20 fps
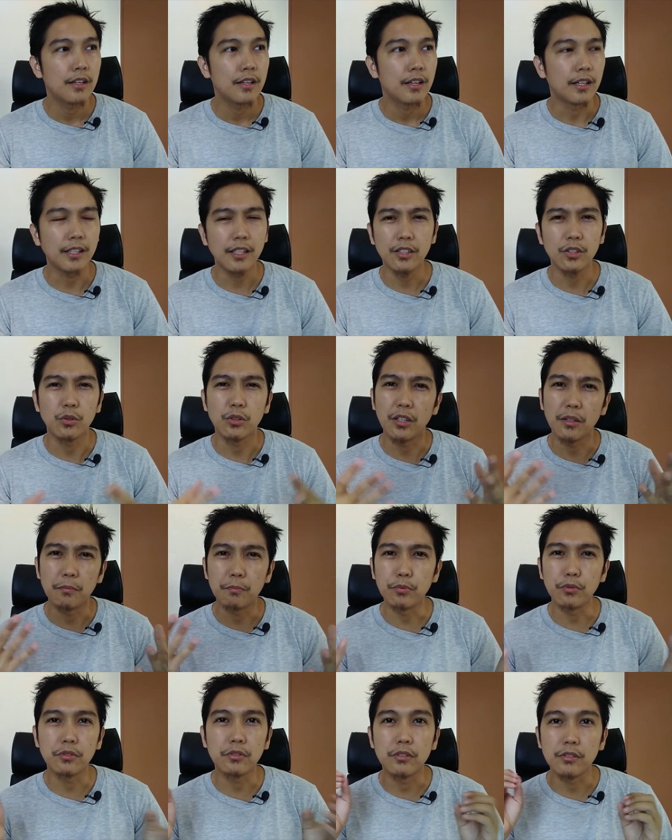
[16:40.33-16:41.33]
Again, you
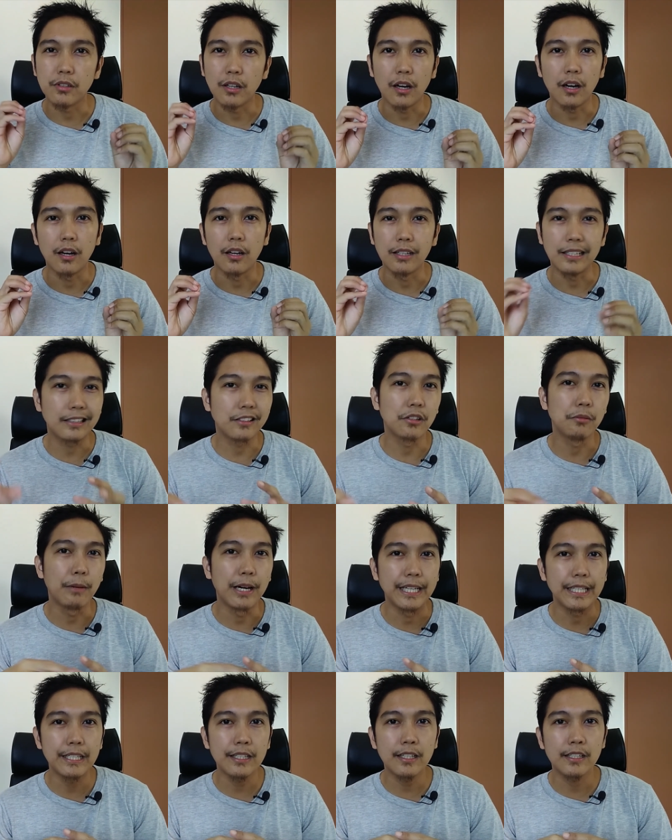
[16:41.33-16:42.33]
can put a uh, little
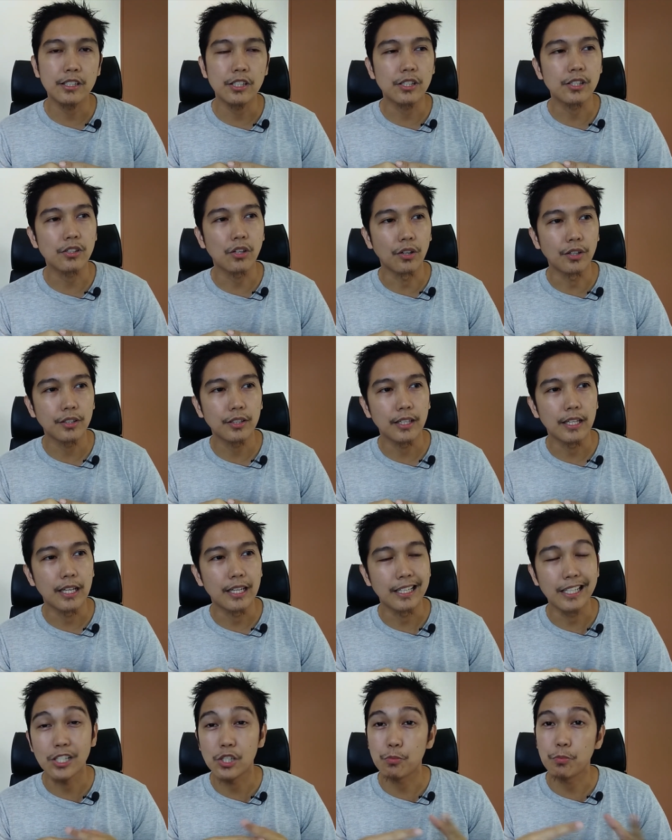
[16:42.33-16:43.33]
money as a start
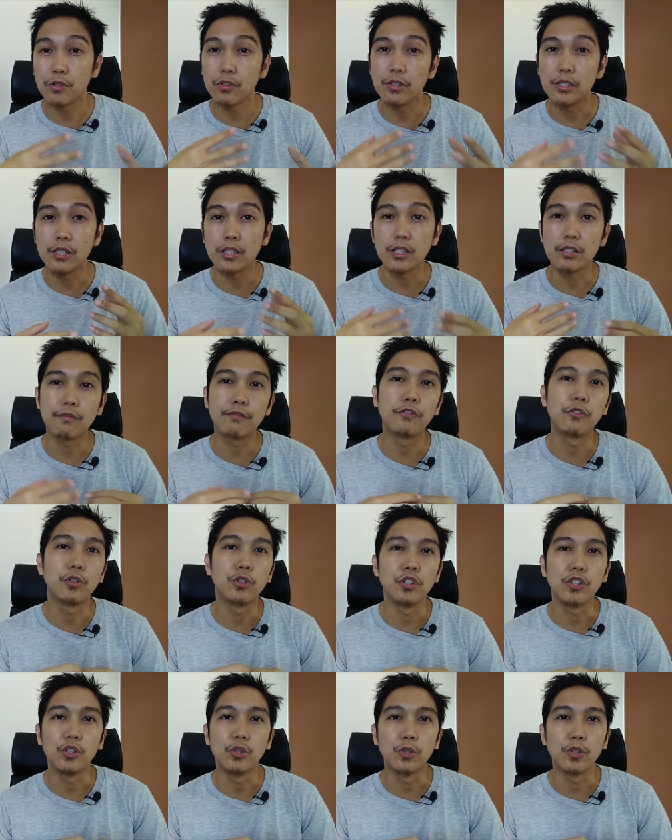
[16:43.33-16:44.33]
and experience it
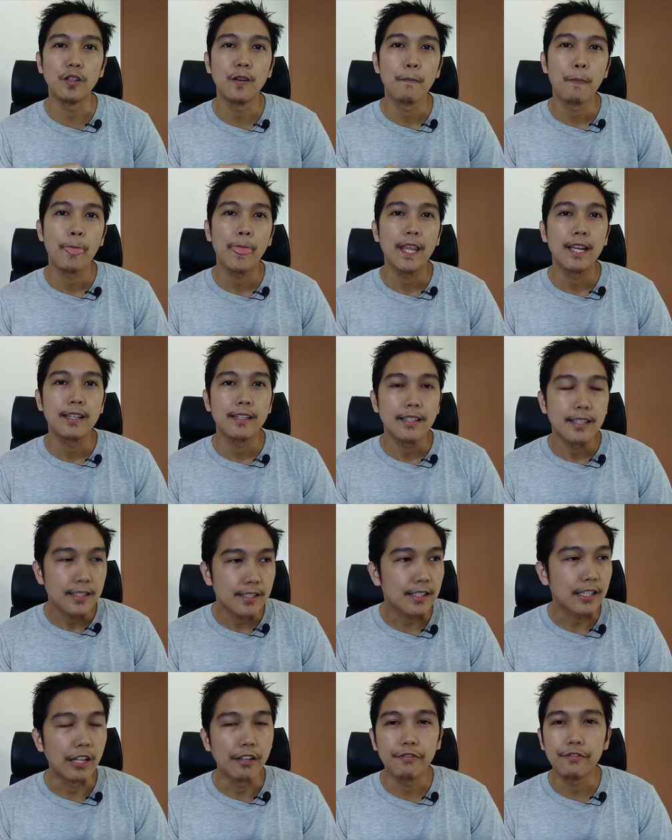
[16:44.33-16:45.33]
for
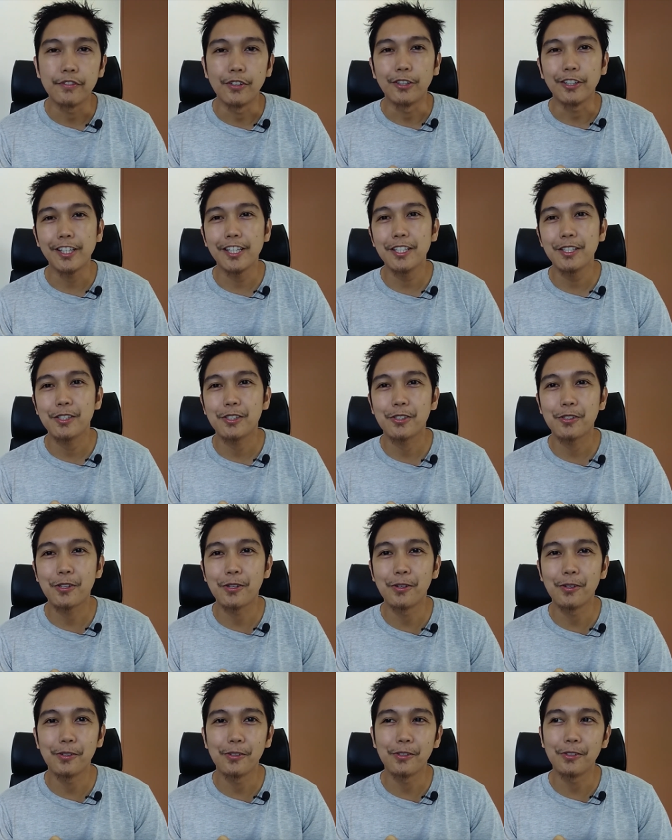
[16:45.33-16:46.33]
yourself. Okay,
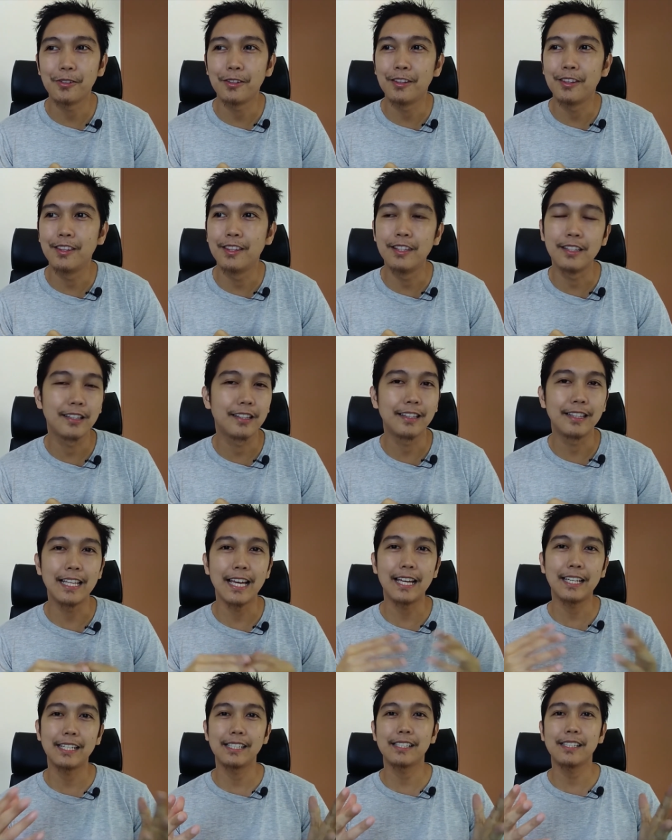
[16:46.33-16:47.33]
so
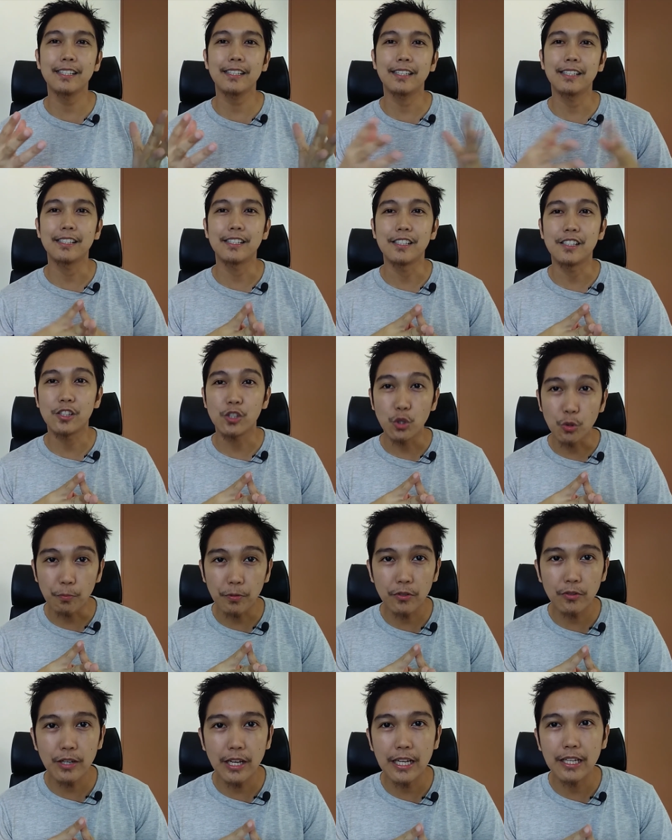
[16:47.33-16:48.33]
that is it. This is
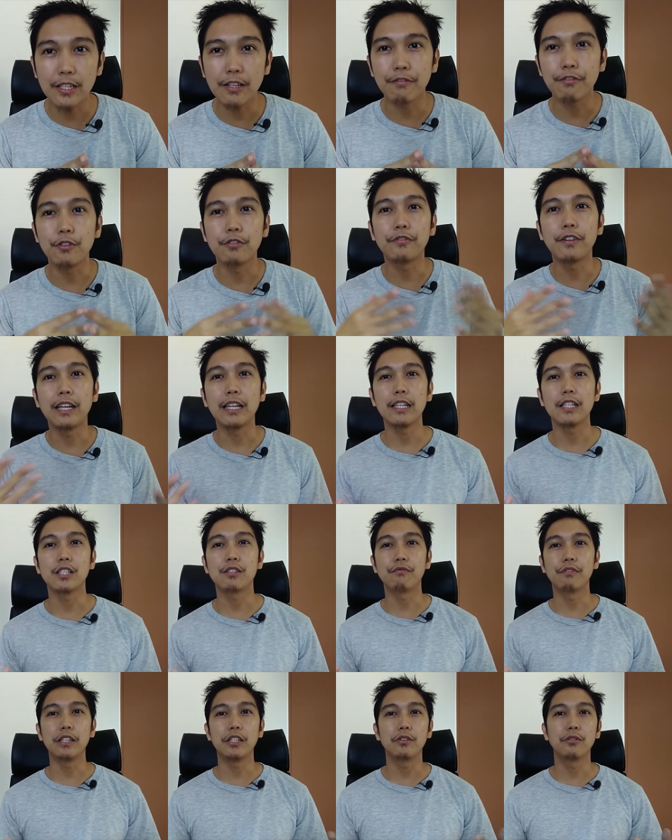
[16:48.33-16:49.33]
Tiyo Pilo, and if you find
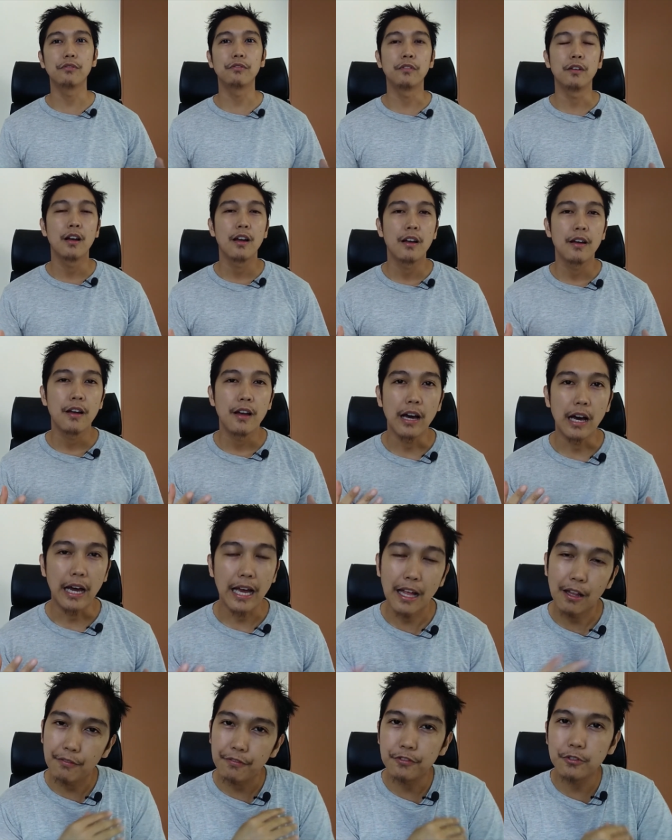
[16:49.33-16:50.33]
this video uh,
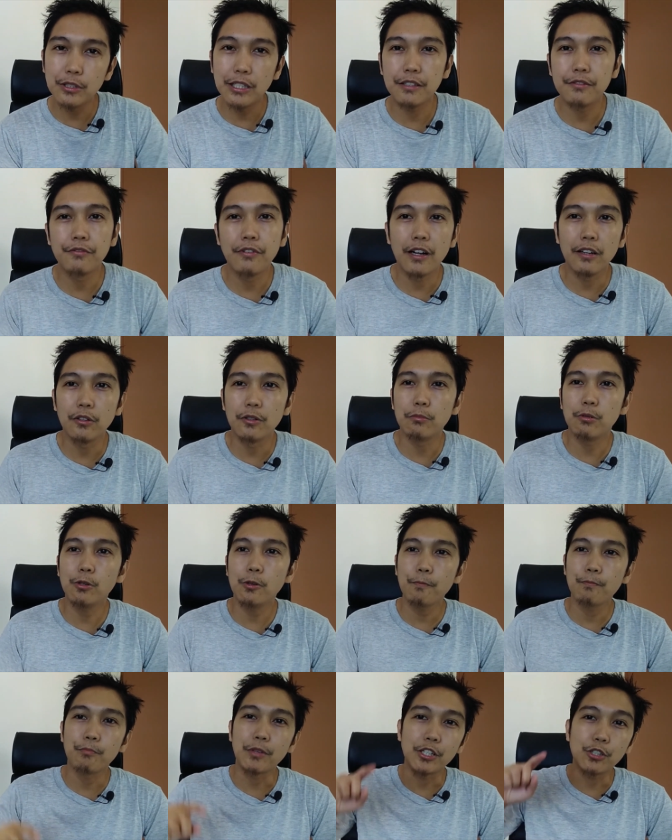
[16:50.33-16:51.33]
helpful and
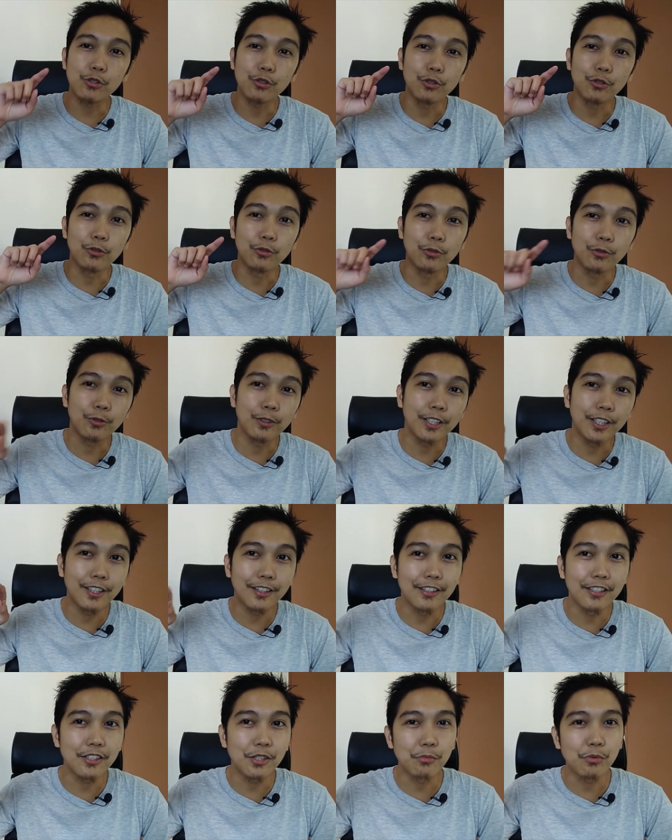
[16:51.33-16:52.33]
valuable, make sure you
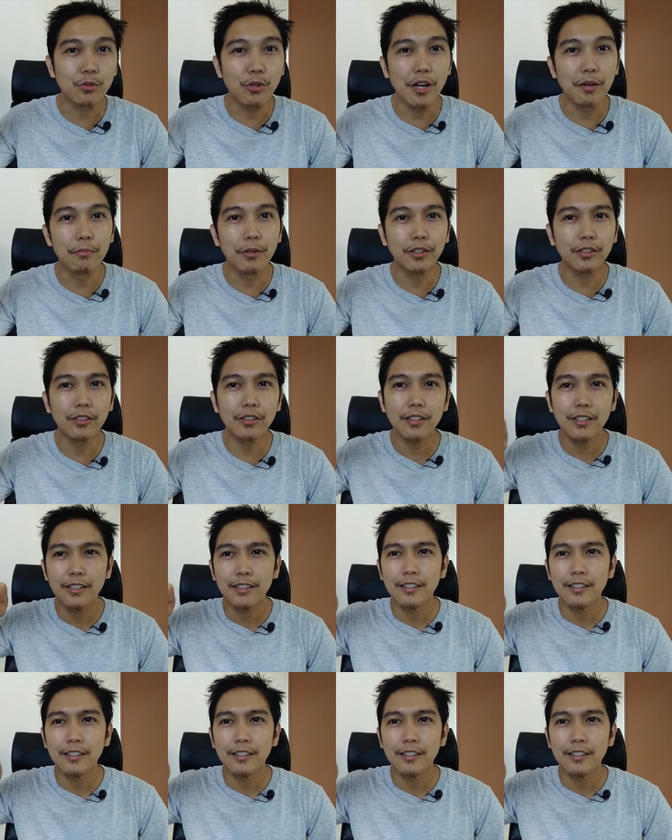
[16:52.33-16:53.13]
hit the subscribe button.